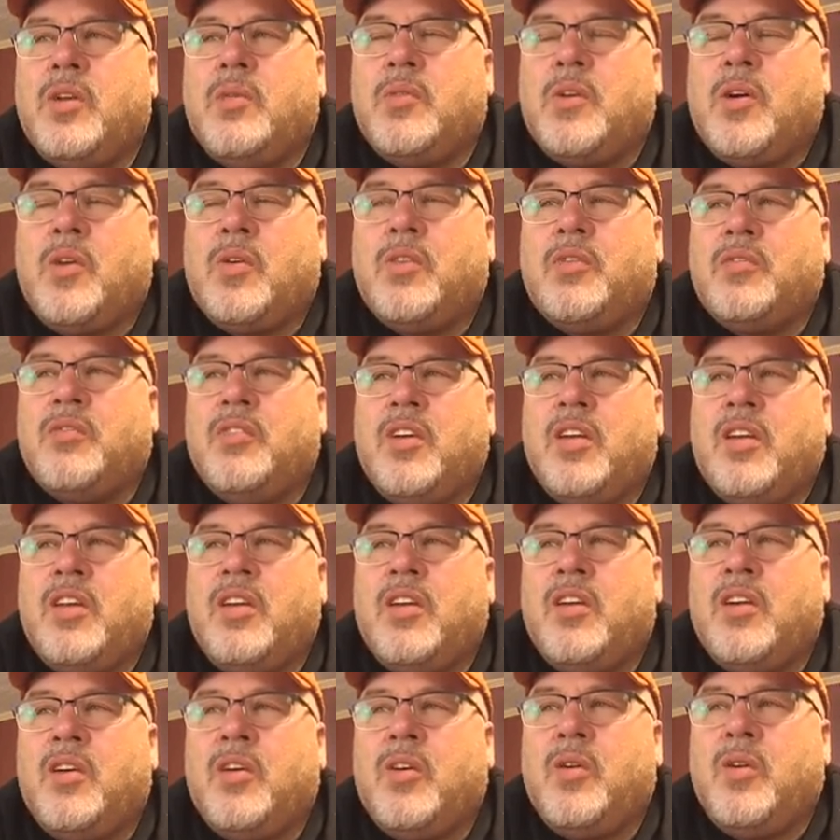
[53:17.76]
on a
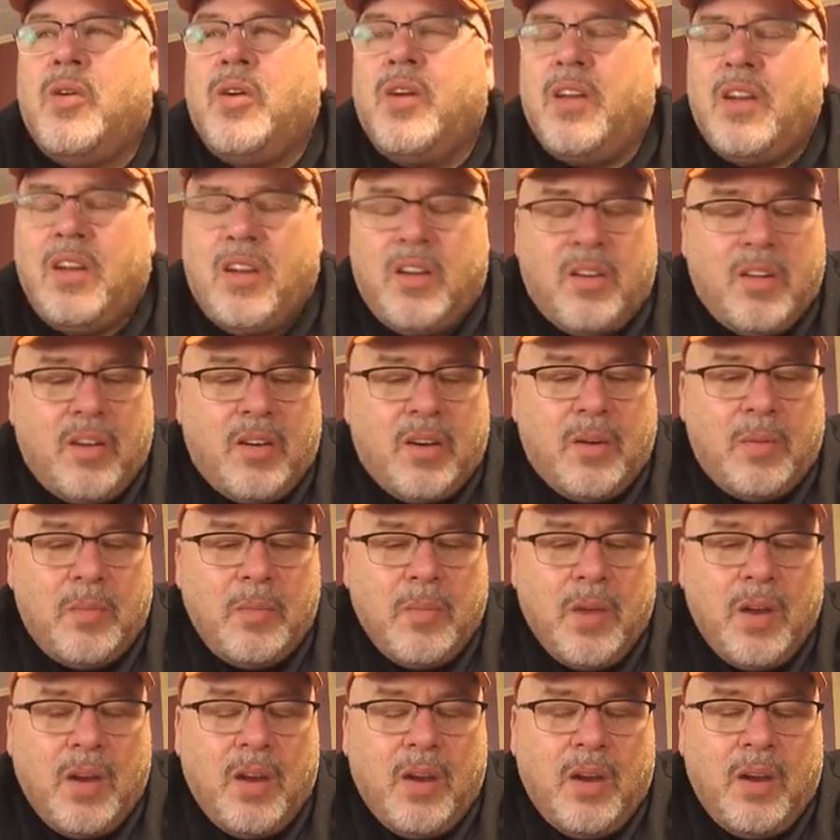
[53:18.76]
video, and
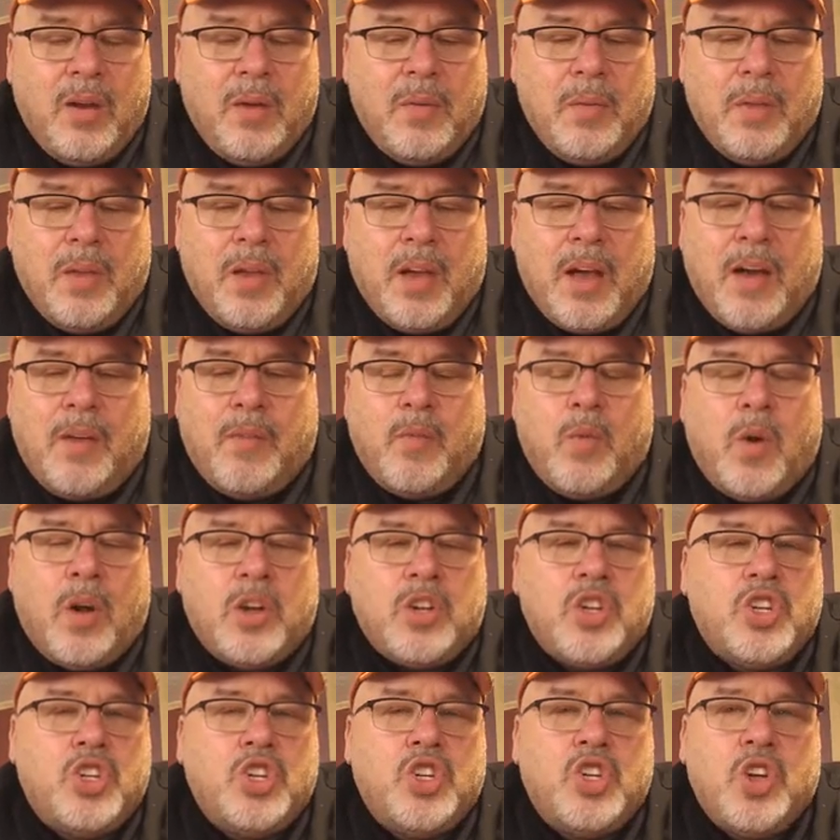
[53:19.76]
I've
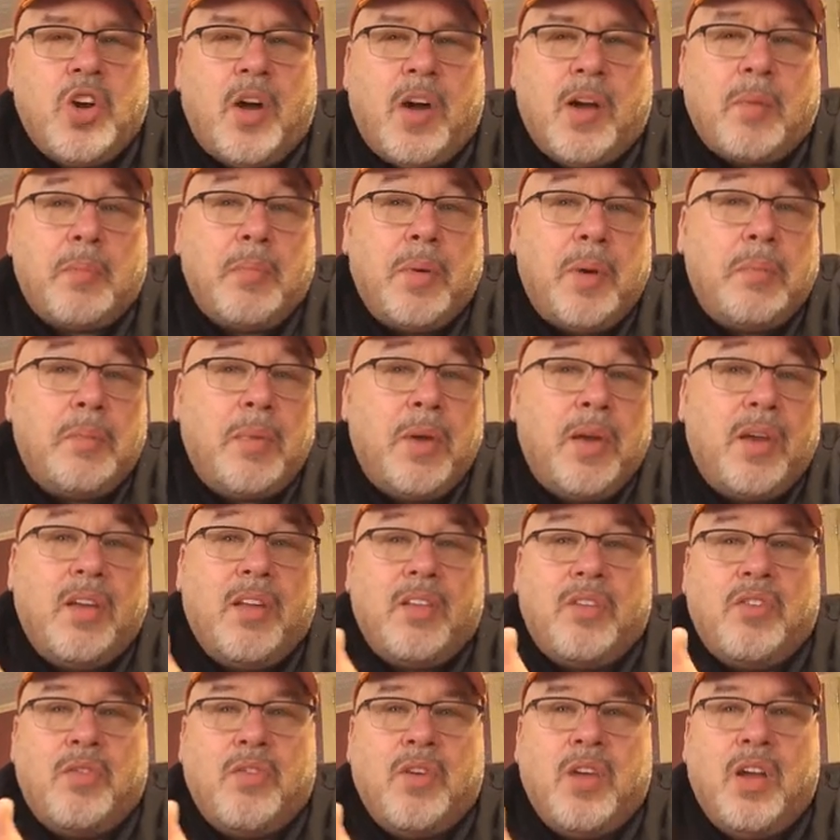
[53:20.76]
watched Jacques
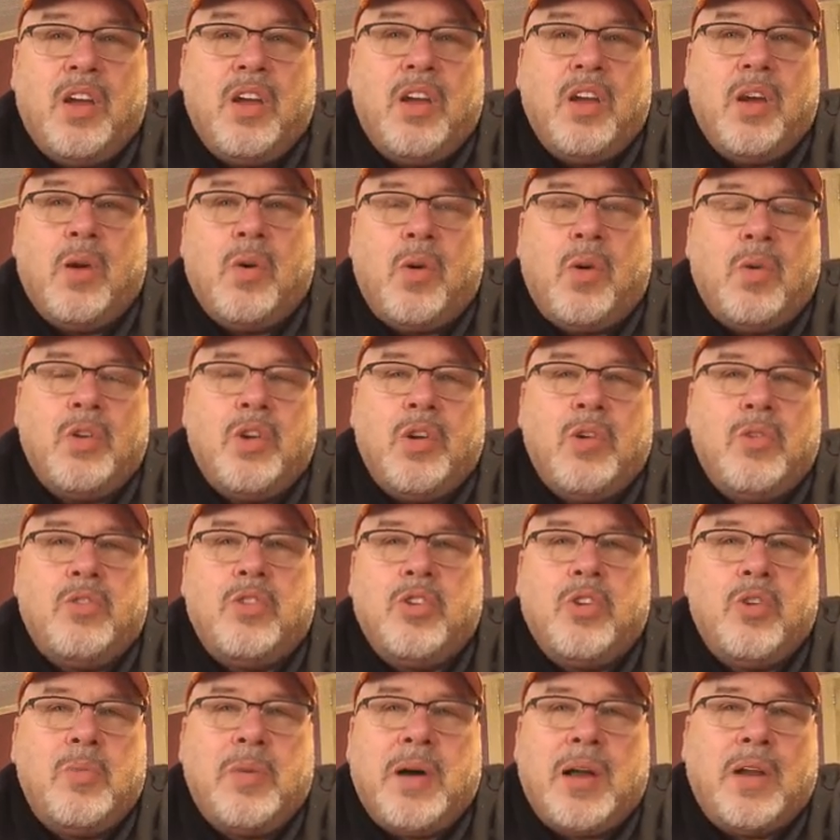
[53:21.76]
Pepin's video on
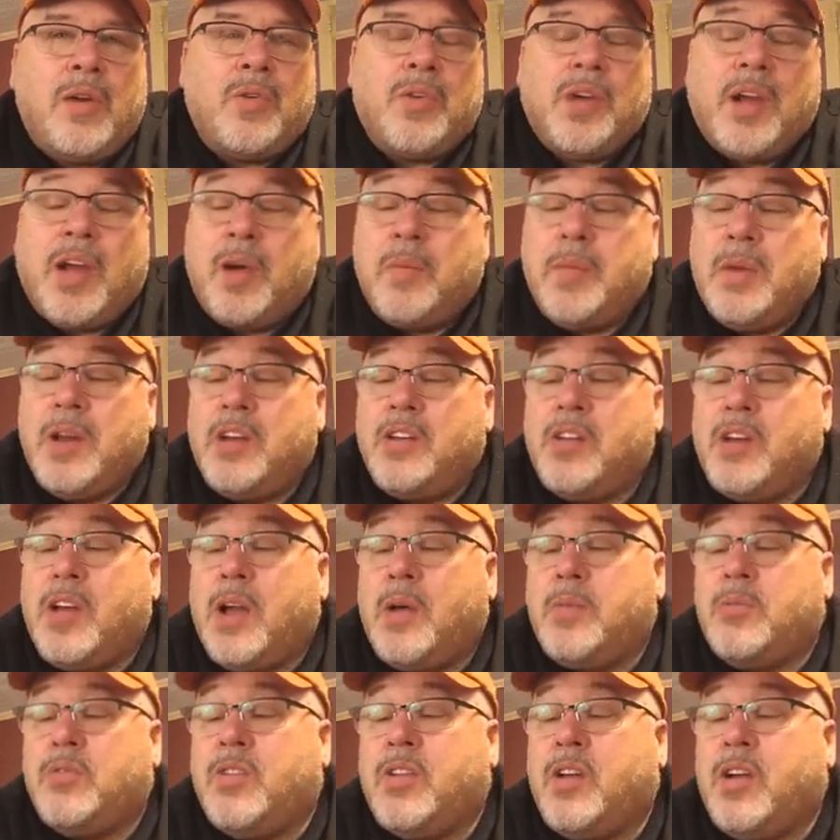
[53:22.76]
YouTube I don't know how many
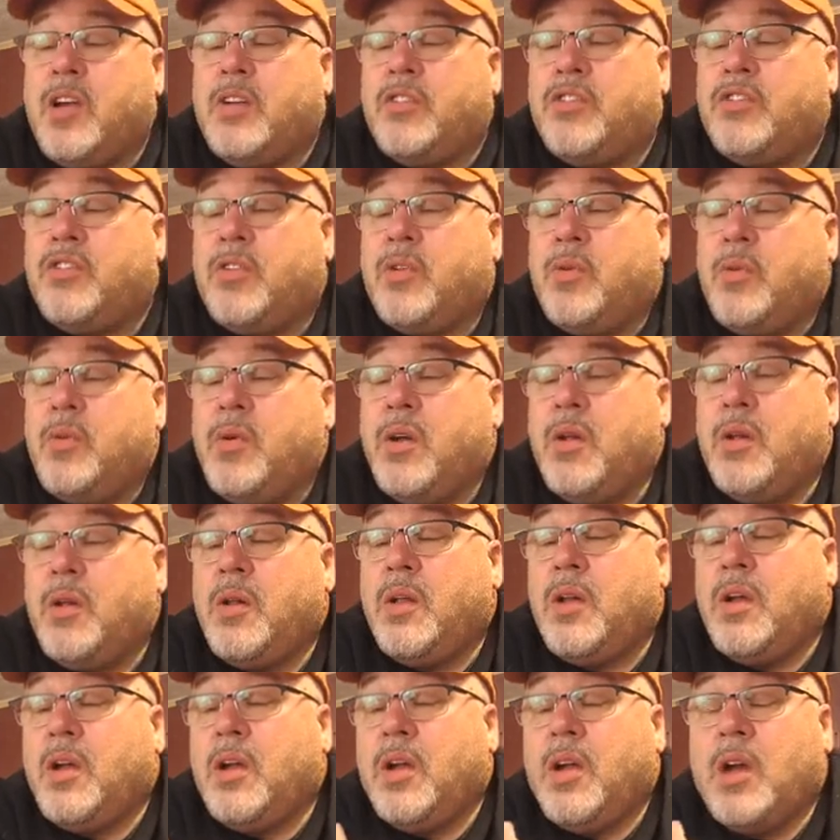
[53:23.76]
times now. So
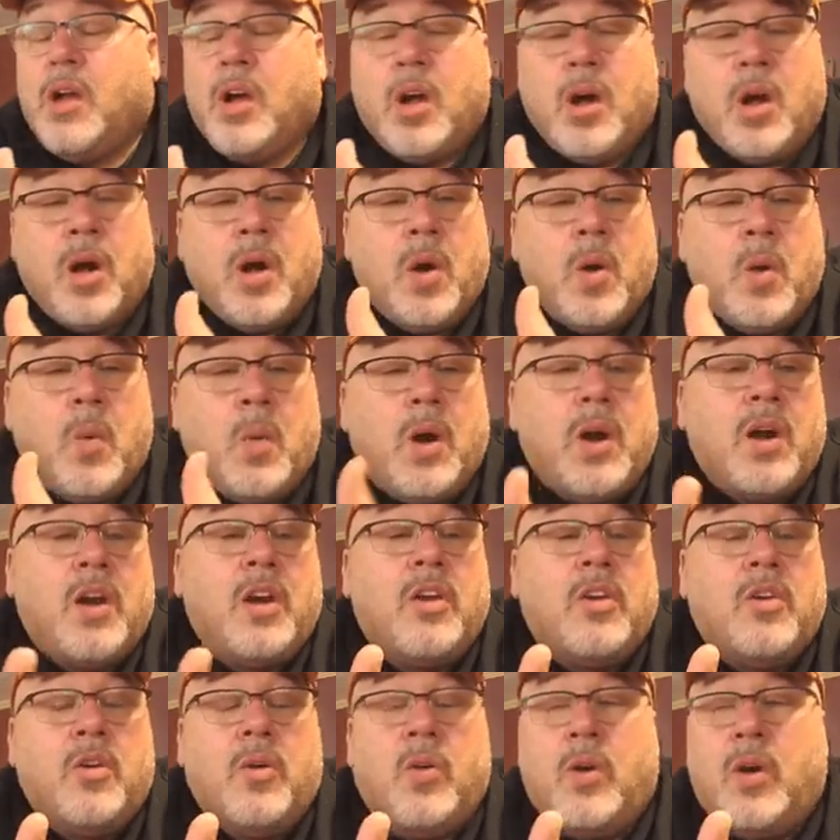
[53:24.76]
we're
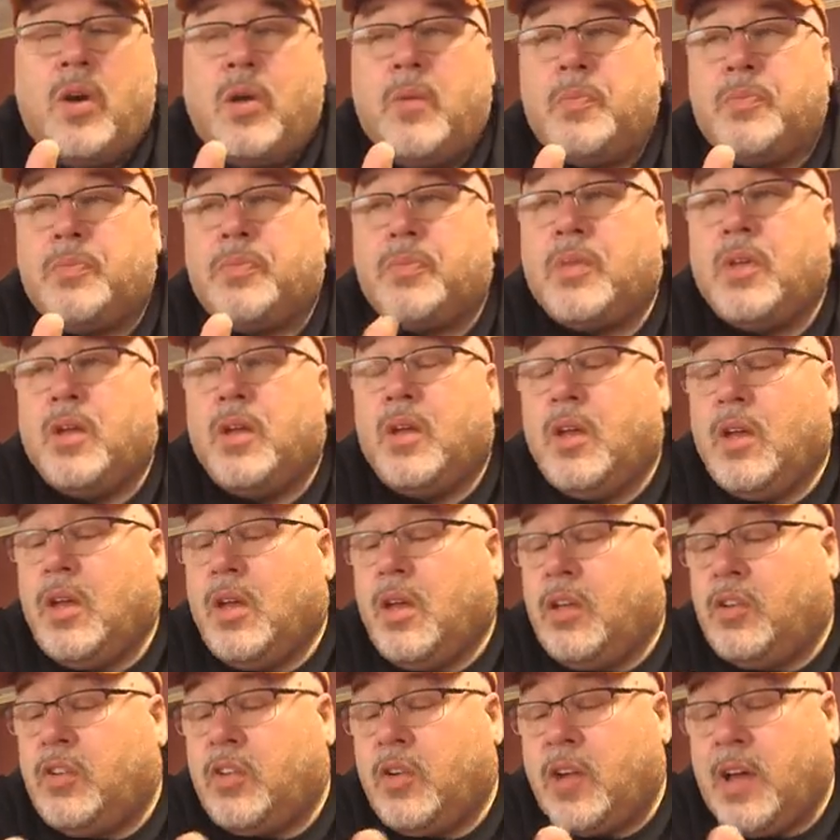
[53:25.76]
going to do it.
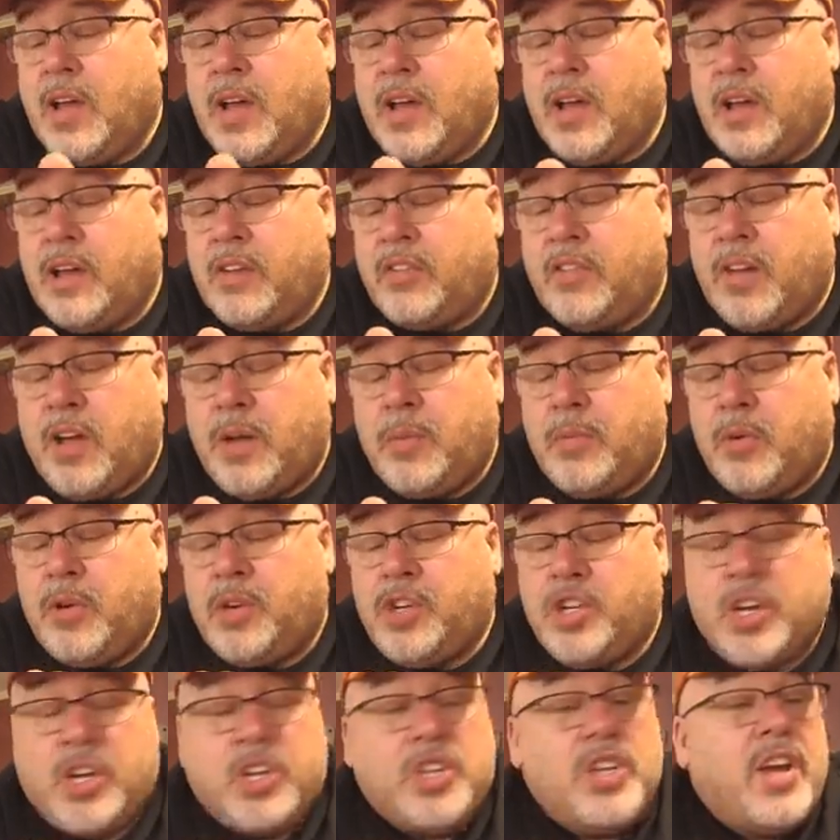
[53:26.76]
So guys, I
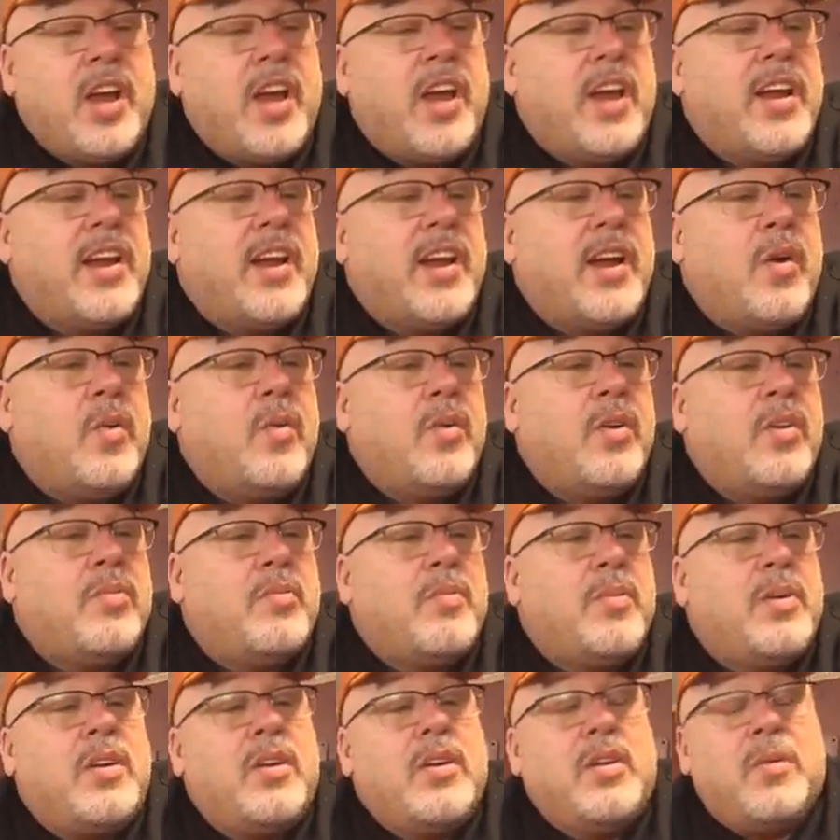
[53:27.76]
appreciate you hanging out with
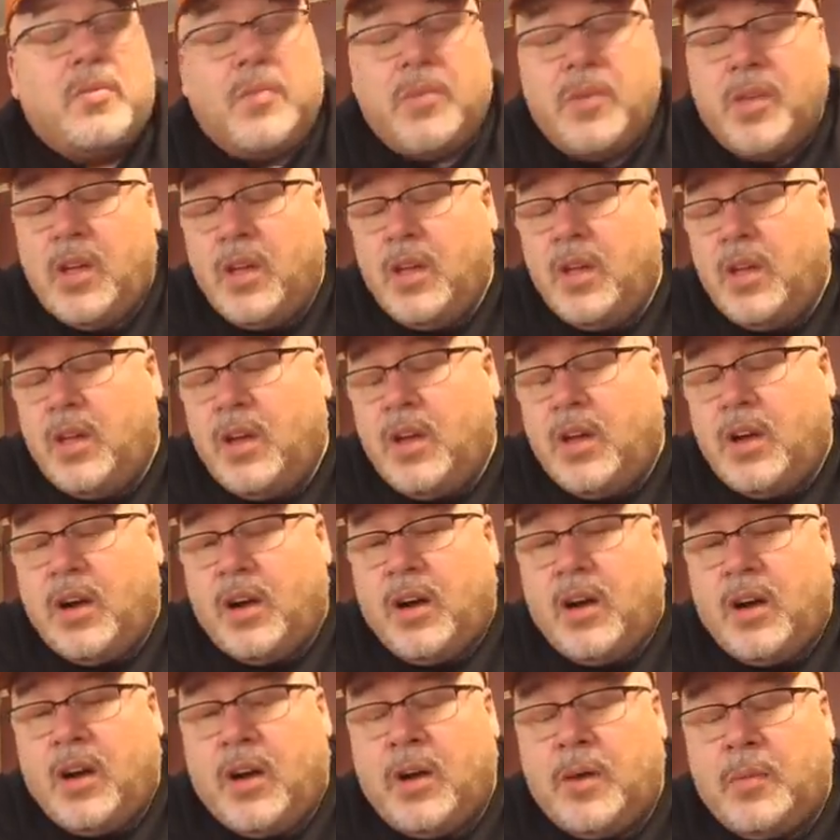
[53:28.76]
me.
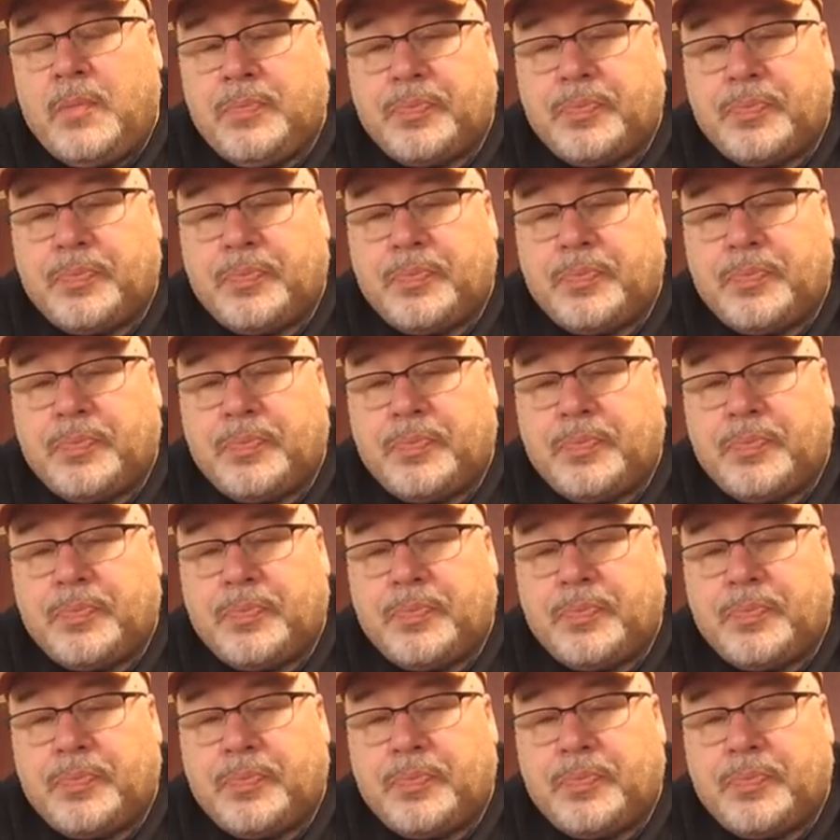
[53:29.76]
I